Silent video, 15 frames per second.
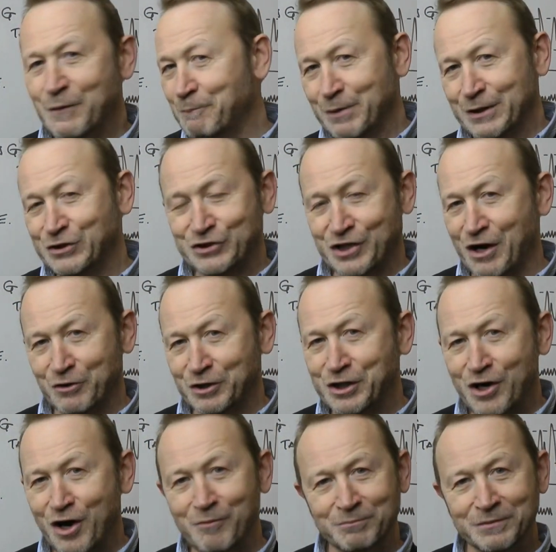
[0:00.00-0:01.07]
But it's going to
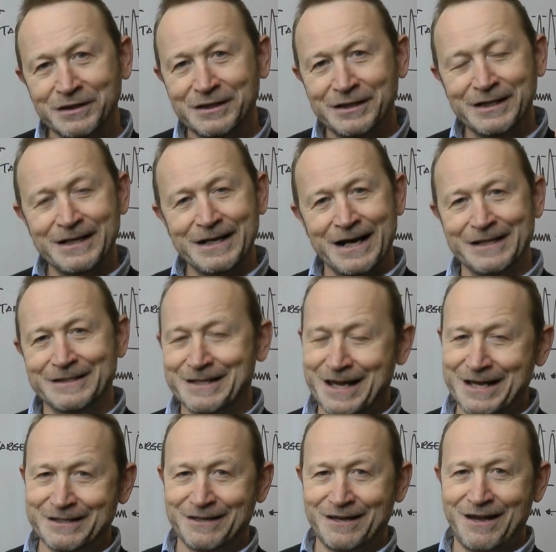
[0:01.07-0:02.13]
come. And
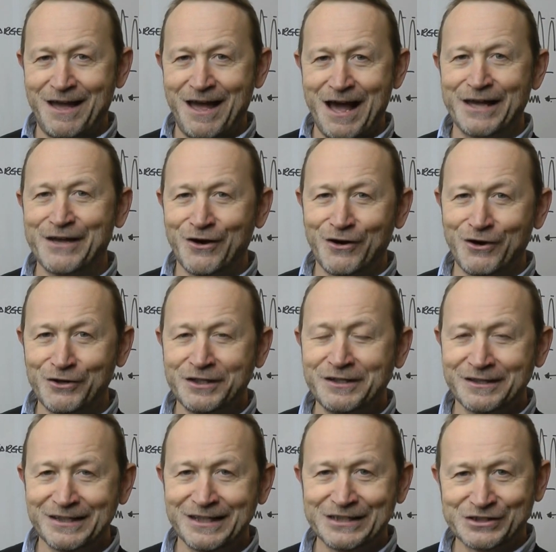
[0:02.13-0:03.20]
then AI,
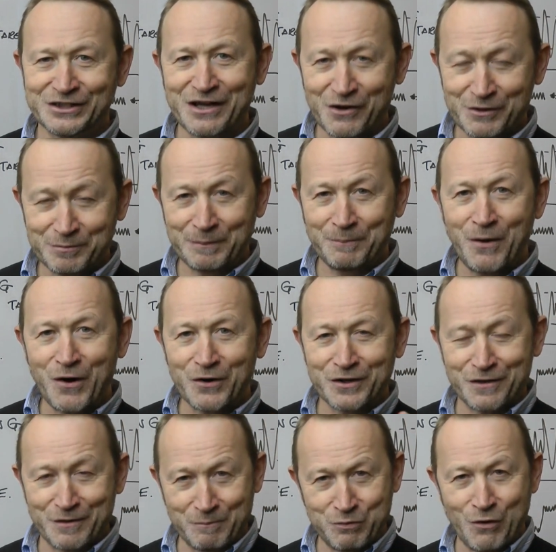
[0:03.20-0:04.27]
is going to be part
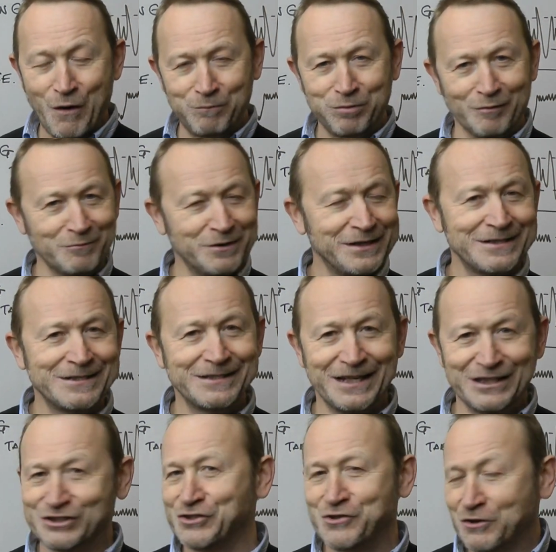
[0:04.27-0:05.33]
of the problem.
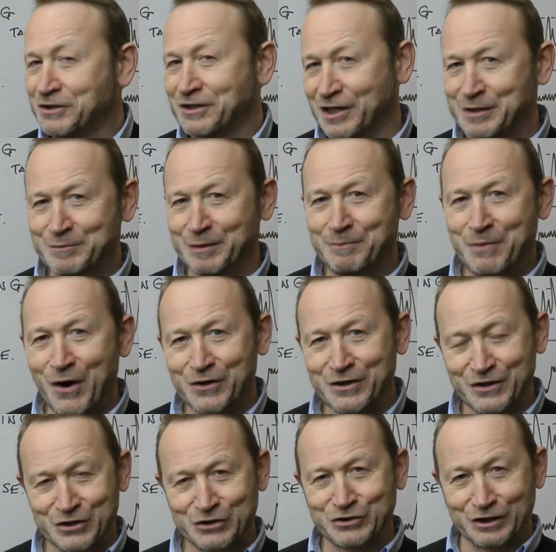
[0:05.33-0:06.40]
It's not going to be part
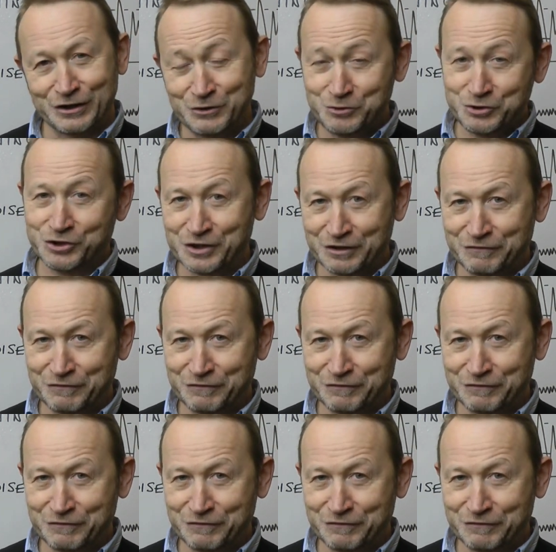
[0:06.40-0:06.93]
of the solution